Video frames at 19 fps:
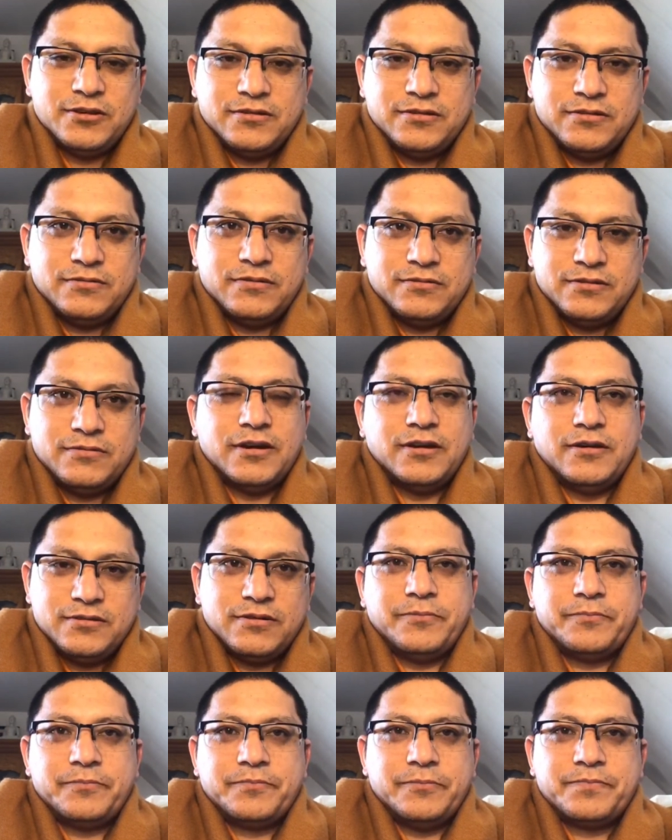uh,
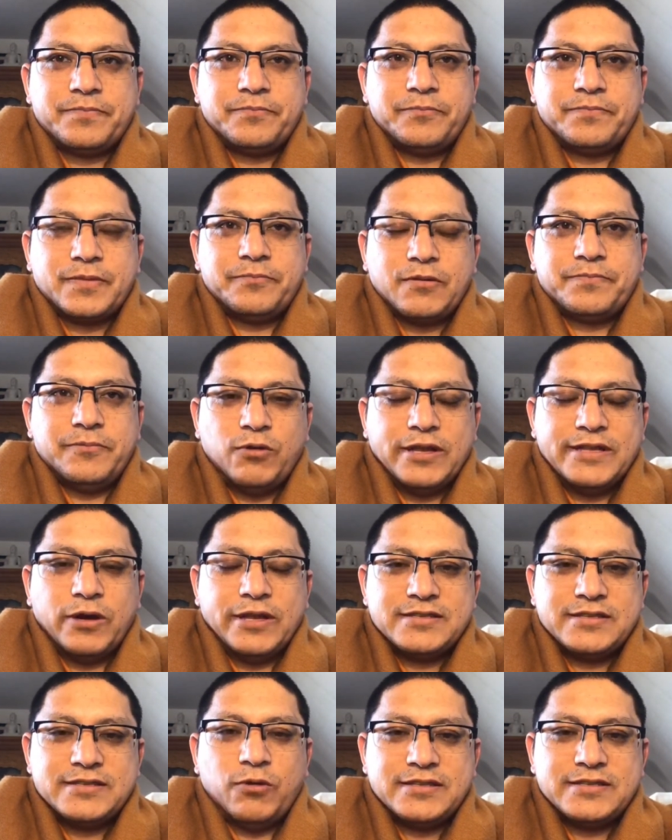um,
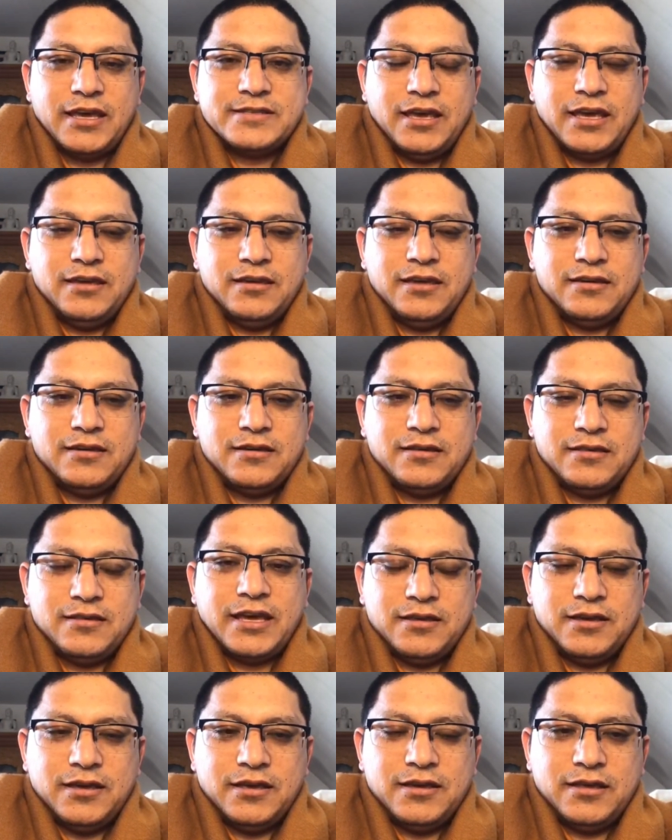Wednesday, and
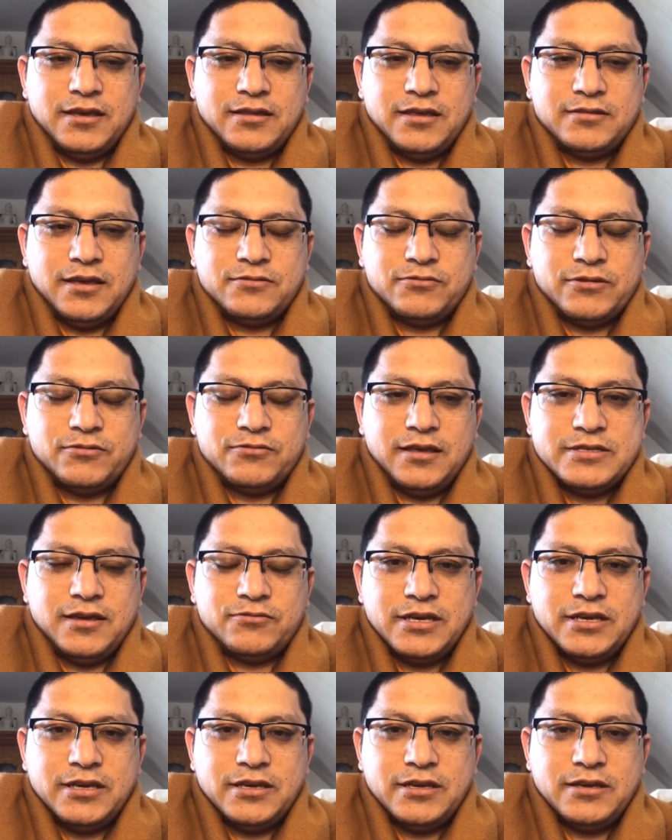the
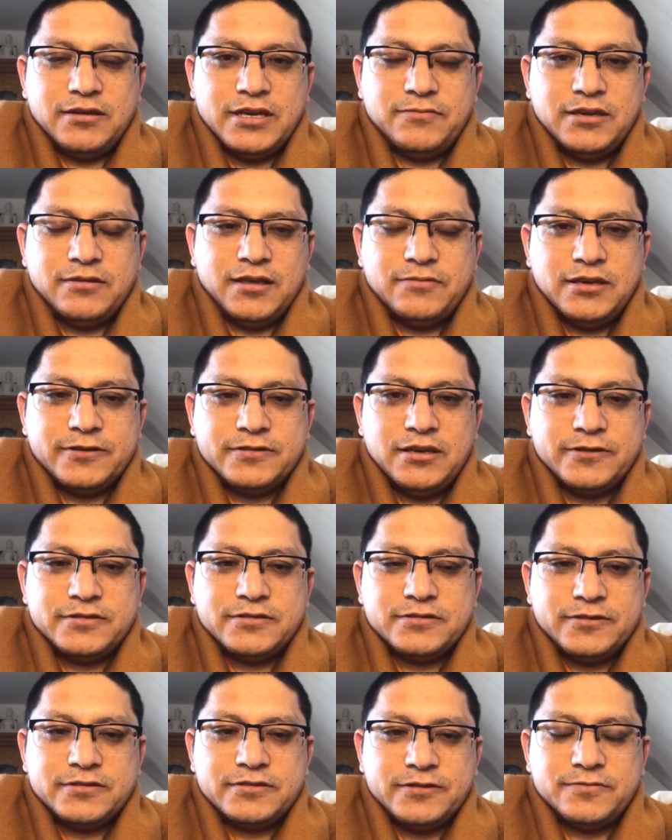
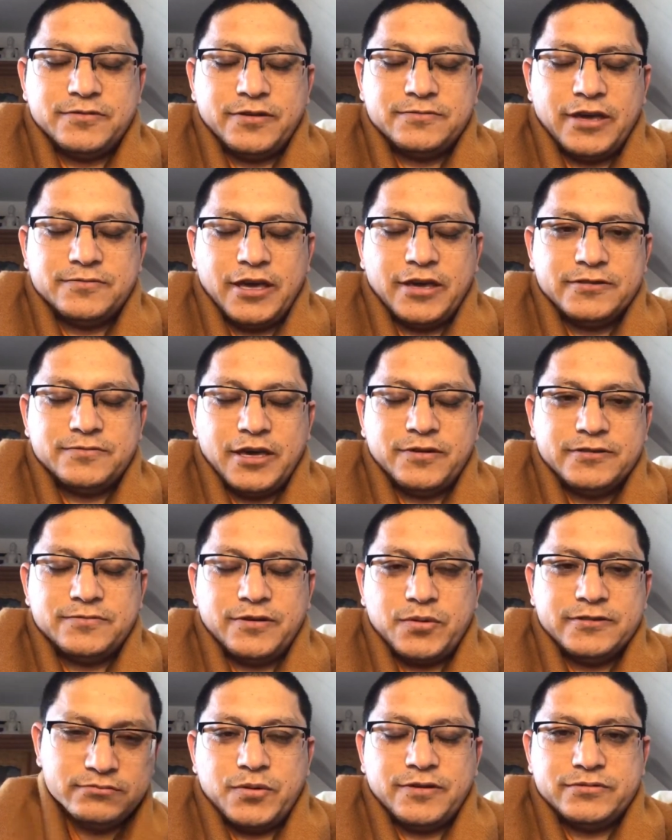21st of
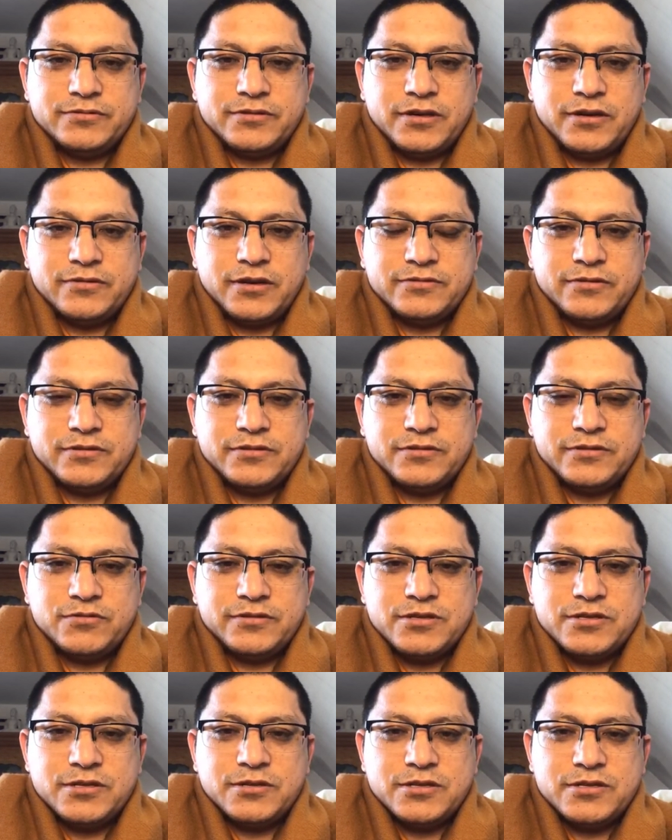April
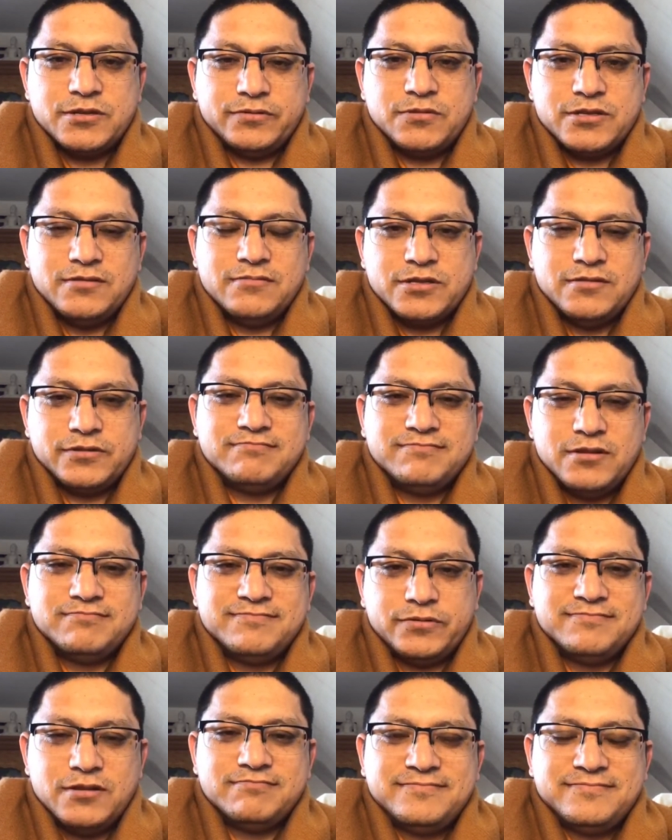2021.
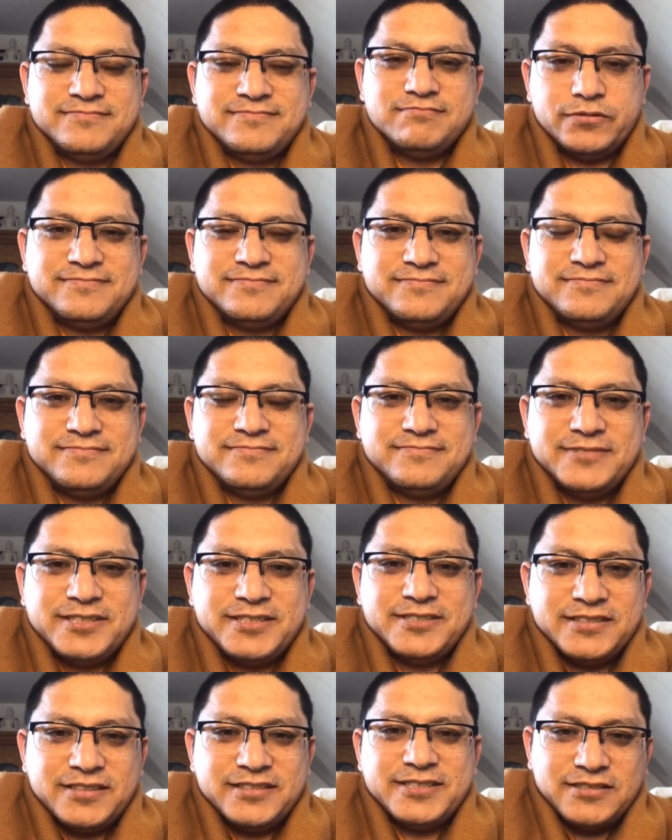This
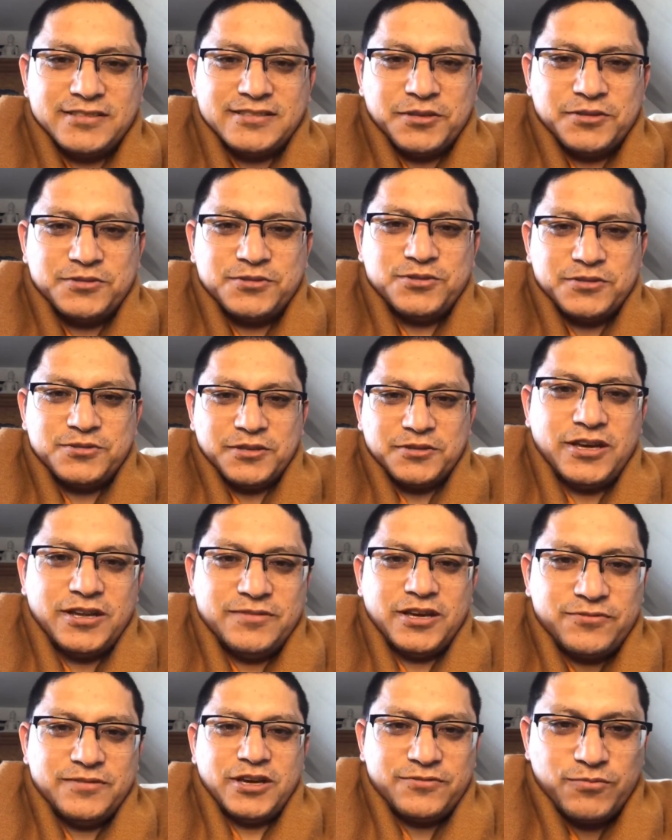is Ajahn
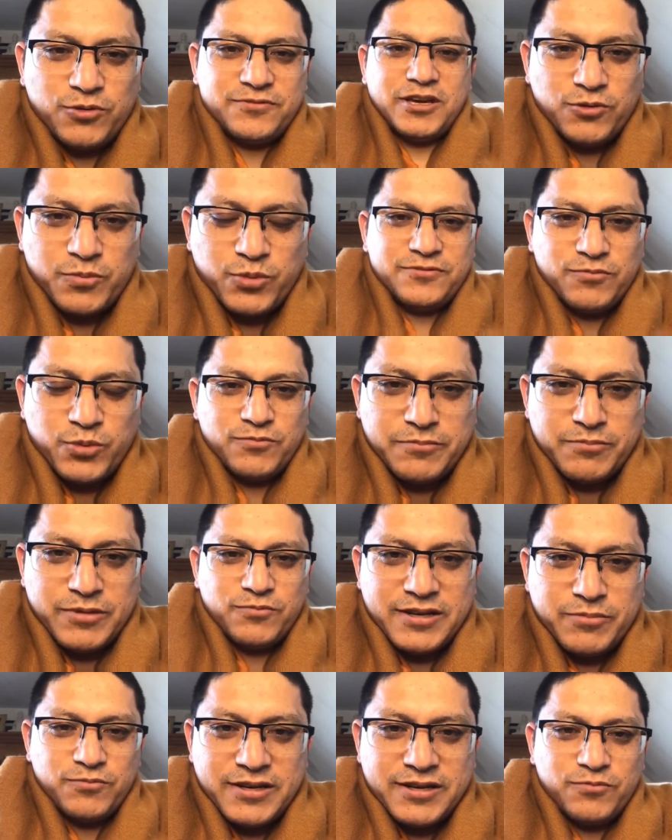Sujan from Varapunya
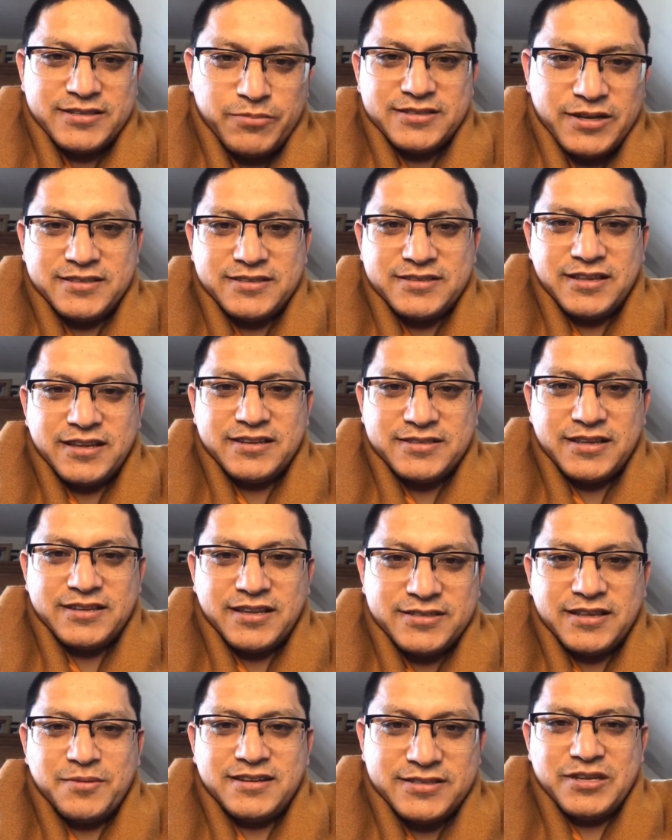Meditation
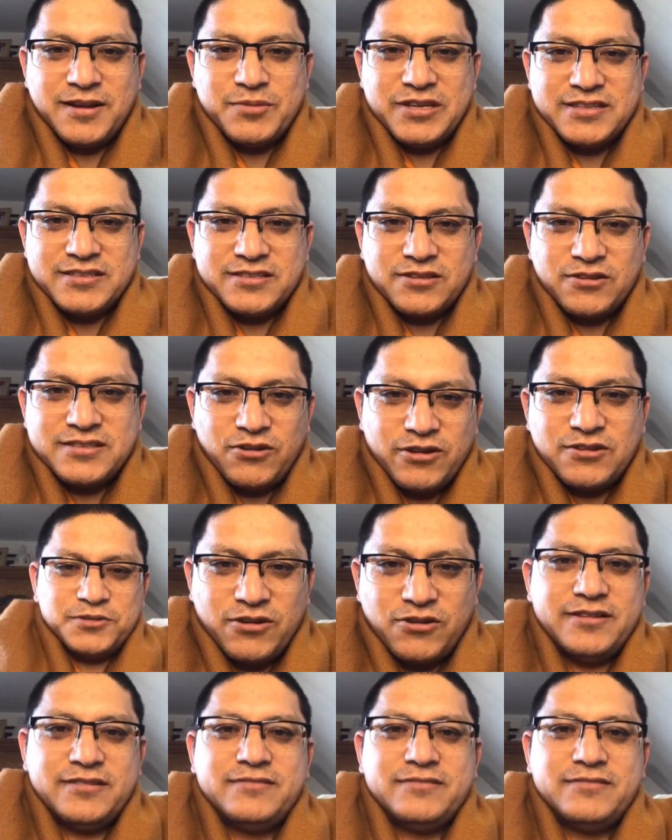Center, Aberdeen, Scotland.